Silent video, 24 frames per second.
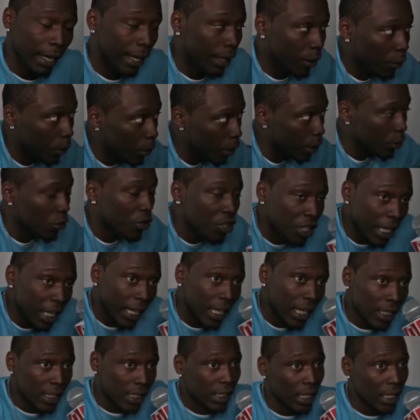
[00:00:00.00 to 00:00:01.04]
And when you
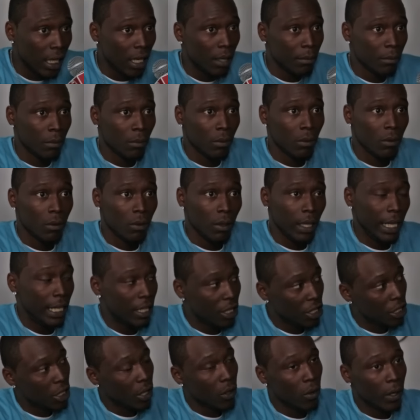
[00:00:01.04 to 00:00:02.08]
shake us up
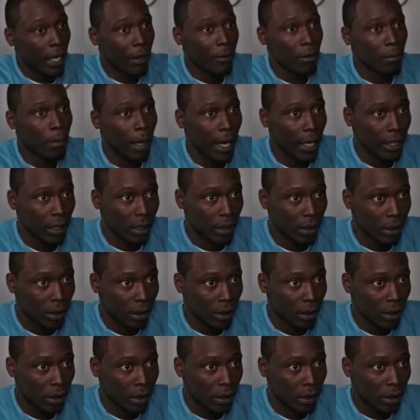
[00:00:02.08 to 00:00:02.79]
and show everybody,